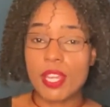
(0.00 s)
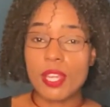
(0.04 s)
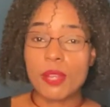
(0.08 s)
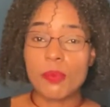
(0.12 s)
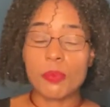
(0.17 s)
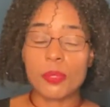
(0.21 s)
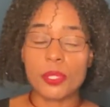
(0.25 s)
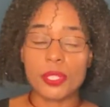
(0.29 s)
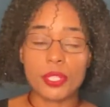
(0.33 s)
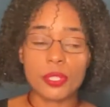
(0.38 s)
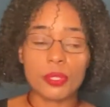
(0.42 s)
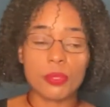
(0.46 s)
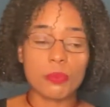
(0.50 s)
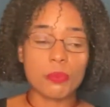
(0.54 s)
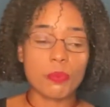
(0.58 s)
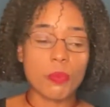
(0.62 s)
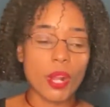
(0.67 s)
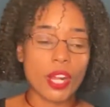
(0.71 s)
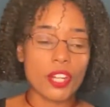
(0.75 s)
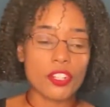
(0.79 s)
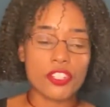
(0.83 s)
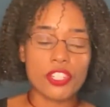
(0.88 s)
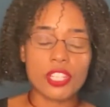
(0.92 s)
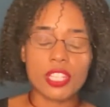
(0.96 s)
Where you're
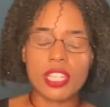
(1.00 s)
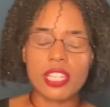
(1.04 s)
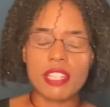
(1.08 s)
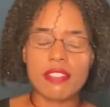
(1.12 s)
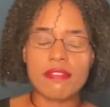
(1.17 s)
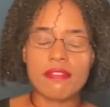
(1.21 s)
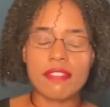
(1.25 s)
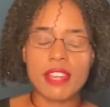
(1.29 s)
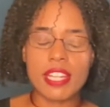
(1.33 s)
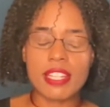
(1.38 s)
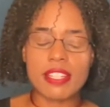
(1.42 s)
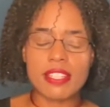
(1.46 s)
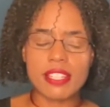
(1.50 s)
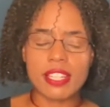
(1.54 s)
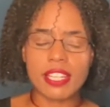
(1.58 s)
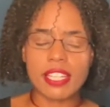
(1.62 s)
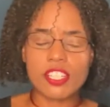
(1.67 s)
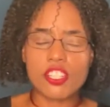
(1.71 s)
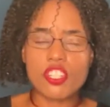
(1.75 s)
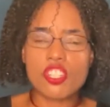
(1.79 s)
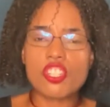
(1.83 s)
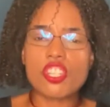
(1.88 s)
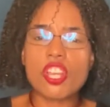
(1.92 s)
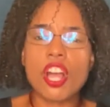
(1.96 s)
watching events like
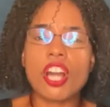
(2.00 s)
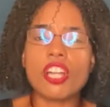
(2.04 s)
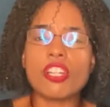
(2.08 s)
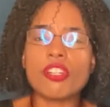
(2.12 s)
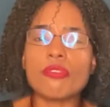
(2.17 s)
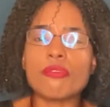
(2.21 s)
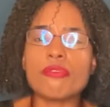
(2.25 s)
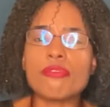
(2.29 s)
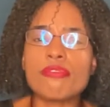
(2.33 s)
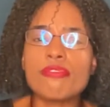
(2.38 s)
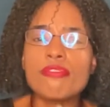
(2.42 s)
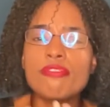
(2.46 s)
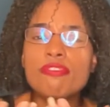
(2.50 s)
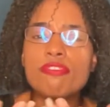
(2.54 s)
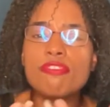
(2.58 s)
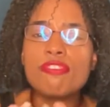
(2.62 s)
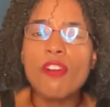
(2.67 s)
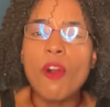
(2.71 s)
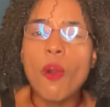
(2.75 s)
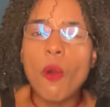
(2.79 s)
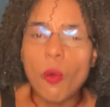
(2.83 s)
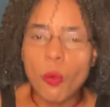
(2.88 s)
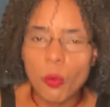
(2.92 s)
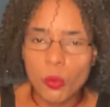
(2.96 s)
just
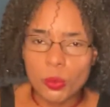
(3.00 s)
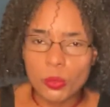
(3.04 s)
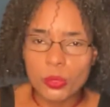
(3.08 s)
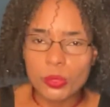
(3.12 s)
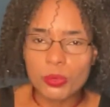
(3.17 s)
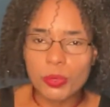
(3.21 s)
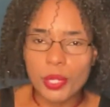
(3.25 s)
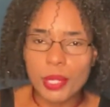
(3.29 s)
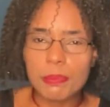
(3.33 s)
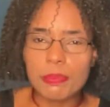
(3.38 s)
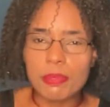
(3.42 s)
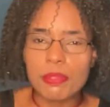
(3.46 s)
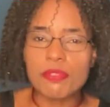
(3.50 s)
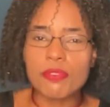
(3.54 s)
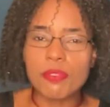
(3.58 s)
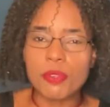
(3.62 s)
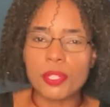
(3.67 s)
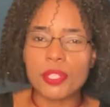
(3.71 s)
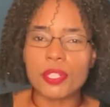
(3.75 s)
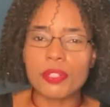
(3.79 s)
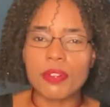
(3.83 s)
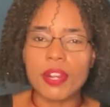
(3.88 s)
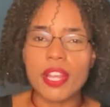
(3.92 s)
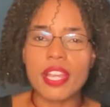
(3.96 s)
unfold right before
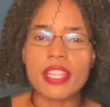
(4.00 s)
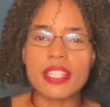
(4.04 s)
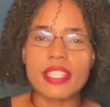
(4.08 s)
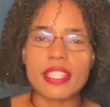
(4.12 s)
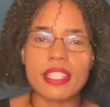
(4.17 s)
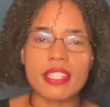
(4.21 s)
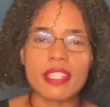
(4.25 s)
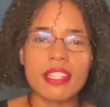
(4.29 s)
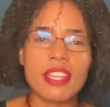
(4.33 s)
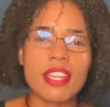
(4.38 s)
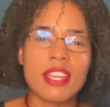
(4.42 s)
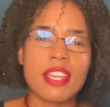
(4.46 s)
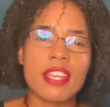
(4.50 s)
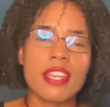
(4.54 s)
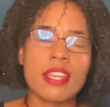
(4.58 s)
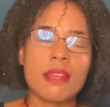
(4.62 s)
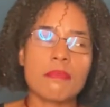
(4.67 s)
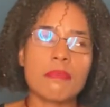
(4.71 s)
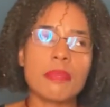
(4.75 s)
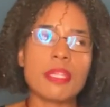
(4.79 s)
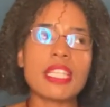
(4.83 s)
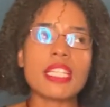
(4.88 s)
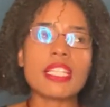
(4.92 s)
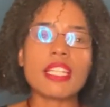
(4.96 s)
your eyes and
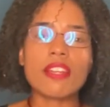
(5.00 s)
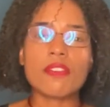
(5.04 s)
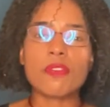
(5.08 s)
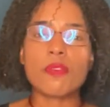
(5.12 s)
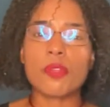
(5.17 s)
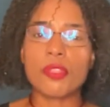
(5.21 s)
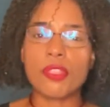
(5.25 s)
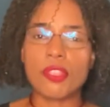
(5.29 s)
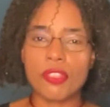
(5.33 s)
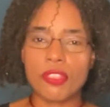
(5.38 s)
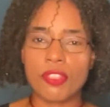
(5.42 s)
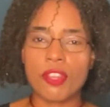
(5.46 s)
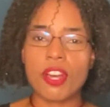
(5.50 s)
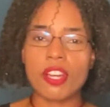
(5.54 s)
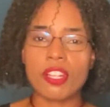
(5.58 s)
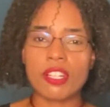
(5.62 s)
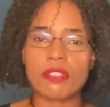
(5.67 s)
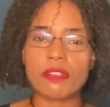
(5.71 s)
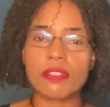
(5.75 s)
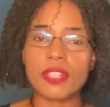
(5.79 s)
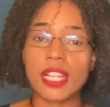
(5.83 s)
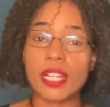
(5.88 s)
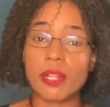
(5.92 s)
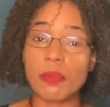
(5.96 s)
be left with the thought
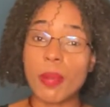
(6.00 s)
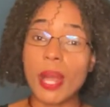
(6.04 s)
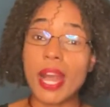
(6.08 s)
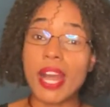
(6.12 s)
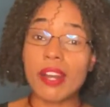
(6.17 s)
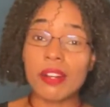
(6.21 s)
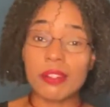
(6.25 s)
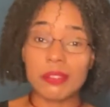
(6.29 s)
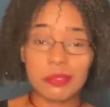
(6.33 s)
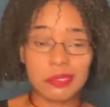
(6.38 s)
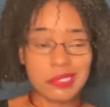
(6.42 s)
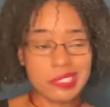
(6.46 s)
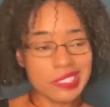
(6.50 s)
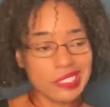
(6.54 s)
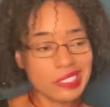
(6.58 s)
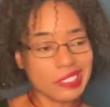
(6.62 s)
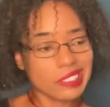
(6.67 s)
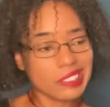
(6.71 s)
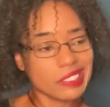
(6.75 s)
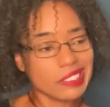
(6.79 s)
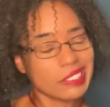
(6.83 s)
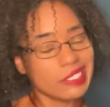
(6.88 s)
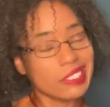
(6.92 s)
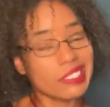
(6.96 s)
of like, wow,
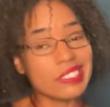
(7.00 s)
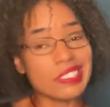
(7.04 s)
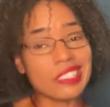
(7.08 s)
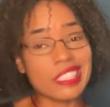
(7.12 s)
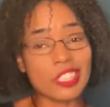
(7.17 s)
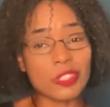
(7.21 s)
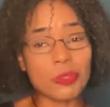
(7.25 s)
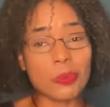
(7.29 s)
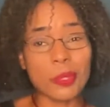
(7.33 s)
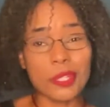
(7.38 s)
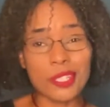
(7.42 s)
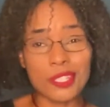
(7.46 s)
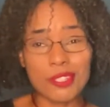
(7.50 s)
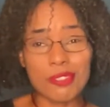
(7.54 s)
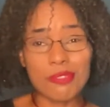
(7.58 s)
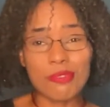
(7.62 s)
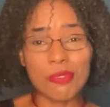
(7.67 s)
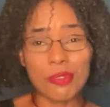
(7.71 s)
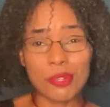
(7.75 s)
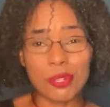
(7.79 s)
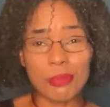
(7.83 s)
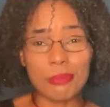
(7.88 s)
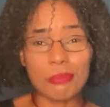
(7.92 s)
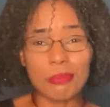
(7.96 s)
this one's
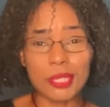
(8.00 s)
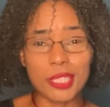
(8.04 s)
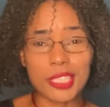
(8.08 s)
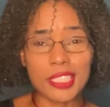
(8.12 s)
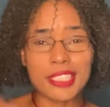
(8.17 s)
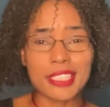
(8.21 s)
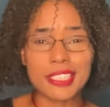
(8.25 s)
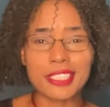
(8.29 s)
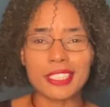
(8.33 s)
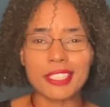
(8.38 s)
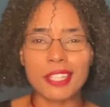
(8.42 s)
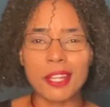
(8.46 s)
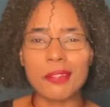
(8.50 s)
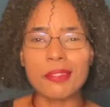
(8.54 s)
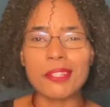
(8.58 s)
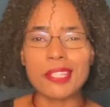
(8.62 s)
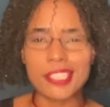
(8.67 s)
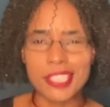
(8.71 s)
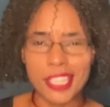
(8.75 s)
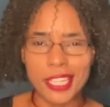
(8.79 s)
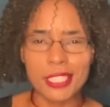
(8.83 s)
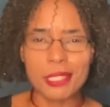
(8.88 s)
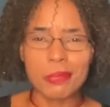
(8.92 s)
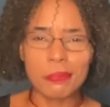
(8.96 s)
for the books, you know, the
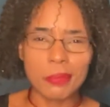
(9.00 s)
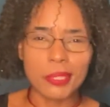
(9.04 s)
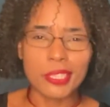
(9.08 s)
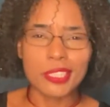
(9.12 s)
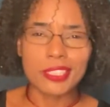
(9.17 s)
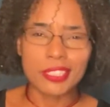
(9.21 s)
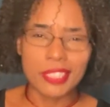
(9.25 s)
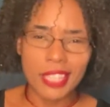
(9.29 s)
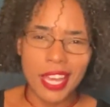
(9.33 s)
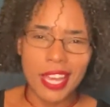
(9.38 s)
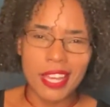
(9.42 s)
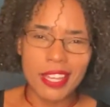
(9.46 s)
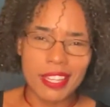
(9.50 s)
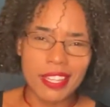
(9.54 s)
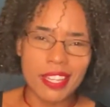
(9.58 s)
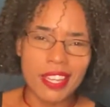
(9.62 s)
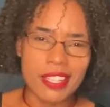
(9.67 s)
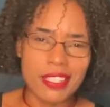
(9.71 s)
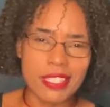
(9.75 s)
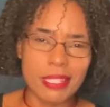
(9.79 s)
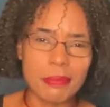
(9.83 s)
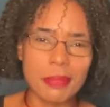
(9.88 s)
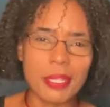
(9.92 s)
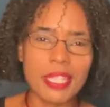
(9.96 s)
textbooks,
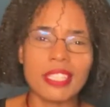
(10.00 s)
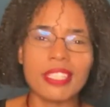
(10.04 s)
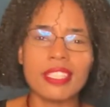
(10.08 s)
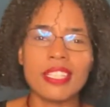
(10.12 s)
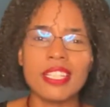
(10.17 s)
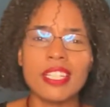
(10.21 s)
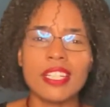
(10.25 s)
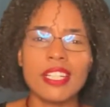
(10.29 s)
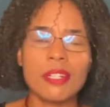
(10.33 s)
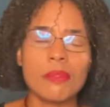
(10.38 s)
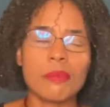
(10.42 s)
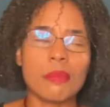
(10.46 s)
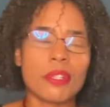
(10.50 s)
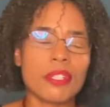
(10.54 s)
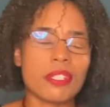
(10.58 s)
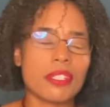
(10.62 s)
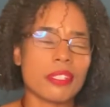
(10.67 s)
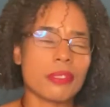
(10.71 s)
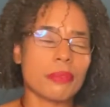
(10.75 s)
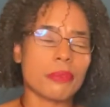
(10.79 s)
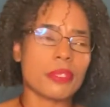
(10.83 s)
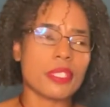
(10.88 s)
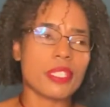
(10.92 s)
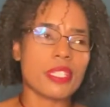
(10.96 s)
as I mean, whether
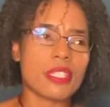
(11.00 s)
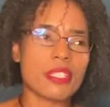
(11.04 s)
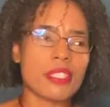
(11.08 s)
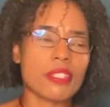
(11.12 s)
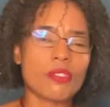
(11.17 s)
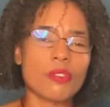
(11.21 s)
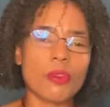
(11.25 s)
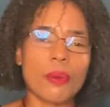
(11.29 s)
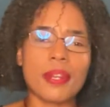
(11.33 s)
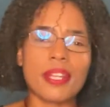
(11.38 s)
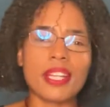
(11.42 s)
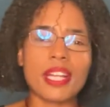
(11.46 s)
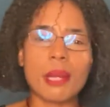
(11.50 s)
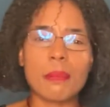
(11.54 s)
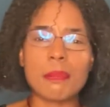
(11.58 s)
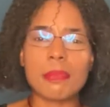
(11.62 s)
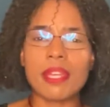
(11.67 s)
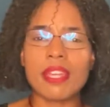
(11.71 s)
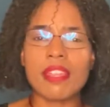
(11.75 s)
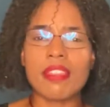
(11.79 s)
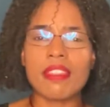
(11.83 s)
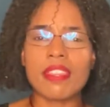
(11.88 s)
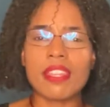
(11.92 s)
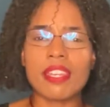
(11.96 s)
it was growing up
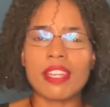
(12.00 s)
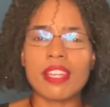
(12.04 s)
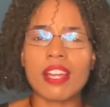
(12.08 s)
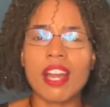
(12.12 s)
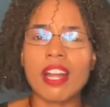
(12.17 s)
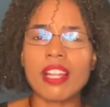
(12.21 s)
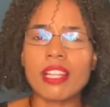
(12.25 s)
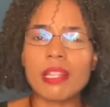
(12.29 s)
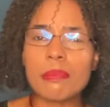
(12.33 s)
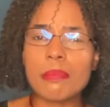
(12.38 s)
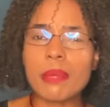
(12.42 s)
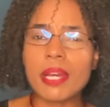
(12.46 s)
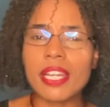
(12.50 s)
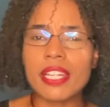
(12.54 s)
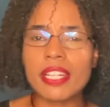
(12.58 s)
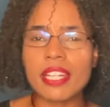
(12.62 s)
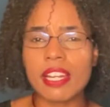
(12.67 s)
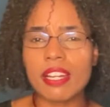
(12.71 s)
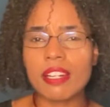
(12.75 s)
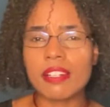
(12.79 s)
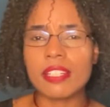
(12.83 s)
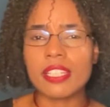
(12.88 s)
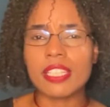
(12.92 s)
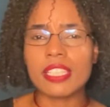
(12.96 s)
in the Columbine
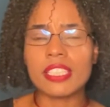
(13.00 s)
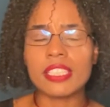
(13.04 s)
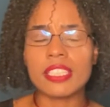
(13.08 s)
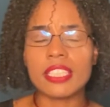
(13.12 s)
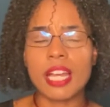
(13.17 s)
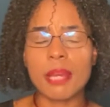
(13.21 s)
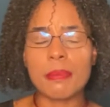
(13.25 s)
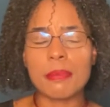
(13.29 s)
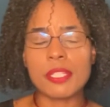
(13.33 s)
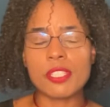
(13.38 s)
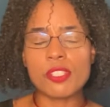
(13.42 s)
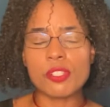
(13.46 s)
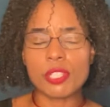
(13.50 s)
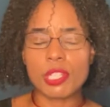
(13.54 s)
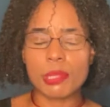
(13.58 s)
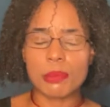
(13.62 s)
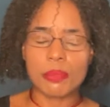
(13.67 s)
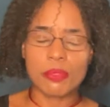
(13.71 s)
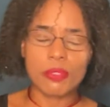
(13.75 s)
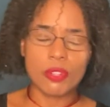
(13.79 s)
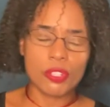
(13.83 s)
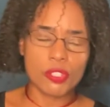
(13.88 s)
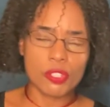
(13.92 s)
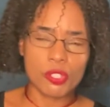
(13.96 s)
era. I mean, don't get me
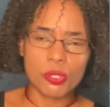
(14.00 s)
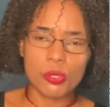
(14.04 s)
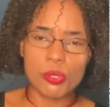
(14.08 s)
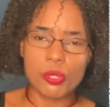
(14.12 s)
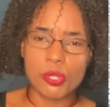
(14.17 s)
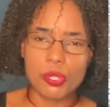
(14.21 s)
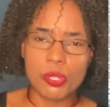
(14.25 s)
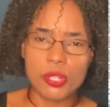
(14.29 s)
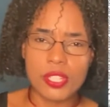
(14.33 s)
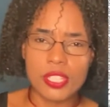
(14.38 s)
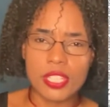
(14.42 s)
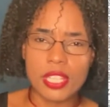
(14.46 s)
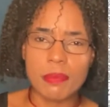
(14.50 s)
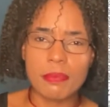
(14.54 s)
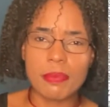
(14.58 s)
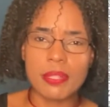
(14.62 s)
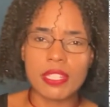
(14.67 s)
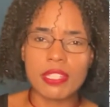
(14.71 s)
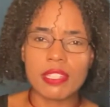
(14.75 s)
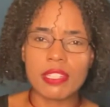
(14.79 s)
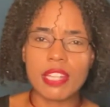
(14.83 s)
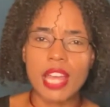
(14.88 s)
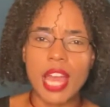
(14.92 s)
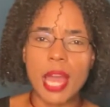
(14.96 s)
wrong, school shootings have
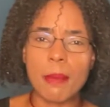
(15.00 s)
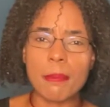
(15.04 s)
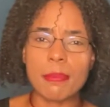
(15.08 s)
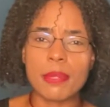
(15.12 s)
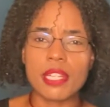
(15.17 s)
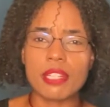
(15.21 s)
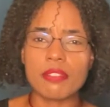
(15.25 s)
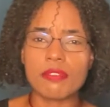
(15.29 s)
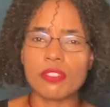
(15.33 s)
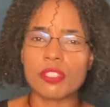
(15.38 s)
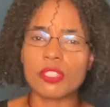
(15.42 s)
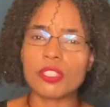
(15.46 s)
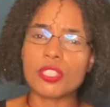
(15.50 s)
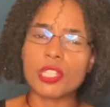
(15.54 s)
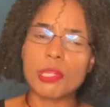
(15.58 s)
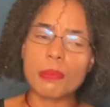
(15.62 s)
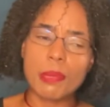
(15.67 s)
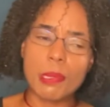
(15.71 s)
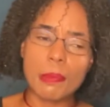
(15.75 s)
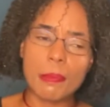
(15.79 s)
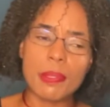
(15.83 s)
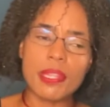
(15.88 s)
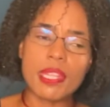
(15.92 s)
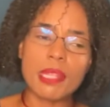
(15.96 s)
been happening for a little
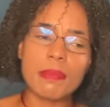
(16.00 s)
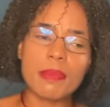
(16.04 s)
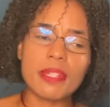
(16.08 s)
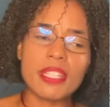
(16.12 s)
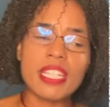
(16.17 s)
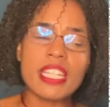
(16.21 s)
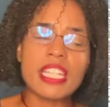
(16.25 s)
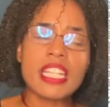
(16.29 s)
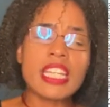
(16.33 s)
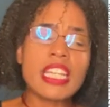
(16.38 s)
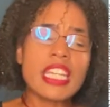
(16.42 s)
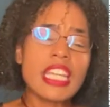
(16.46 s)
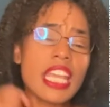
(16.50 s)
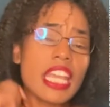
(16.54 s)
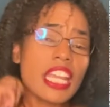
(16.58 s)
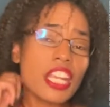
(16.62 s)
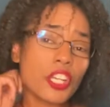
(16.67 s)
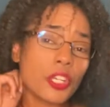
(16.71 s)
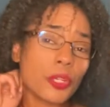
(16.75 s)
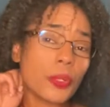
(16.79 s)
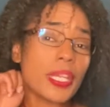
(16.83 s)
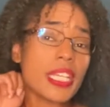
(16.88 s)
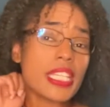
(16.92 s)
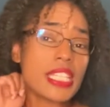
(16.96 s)
bit, but they've been
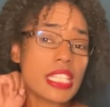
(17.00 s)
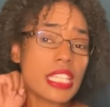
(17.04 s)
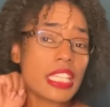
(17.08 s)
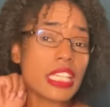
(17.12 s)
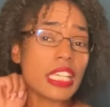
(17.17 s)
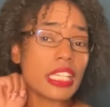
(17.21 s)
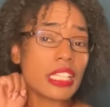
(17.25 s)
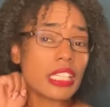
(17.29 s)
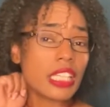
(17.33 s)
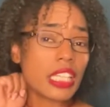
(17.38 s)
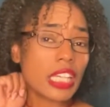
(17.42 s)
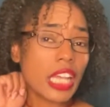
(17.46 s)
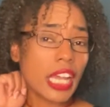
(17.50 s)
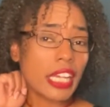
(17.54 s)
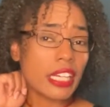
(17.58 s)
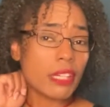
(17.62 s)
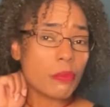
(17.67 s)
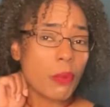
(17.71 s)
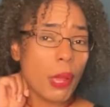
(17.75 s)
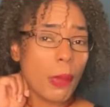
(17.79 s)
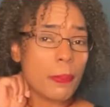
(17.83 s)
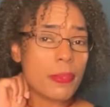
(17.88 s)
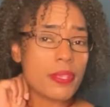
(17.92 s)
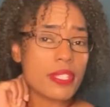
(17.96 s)
increasing in the kind of
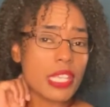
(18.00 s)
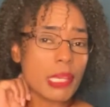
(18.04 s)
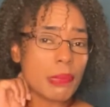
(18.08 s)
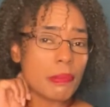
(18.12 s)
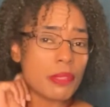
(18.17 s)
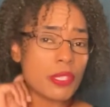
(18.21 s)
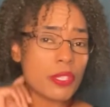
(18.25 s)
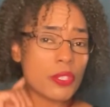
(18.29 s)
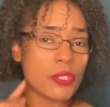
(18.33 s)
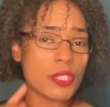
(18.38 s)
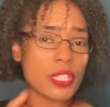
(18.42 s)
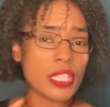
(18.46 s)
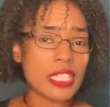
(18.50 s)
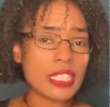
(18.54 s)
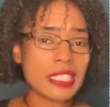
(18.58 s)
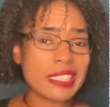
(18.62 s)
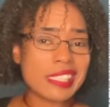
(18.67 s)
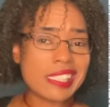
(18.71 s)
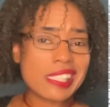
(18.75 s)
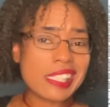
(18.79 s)
weapons they've been using.